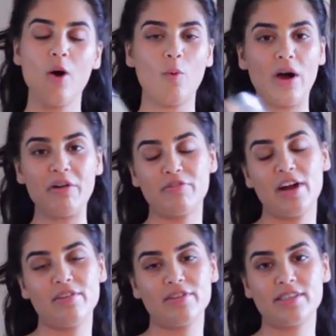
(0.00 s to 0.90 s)
one for
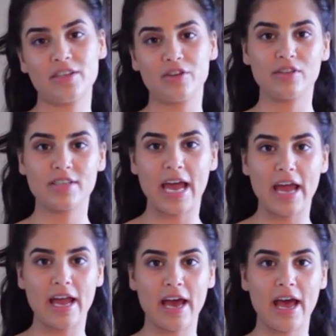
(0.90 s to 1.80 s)
every single
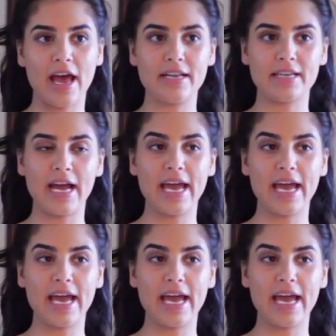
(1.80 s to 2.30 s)
day and I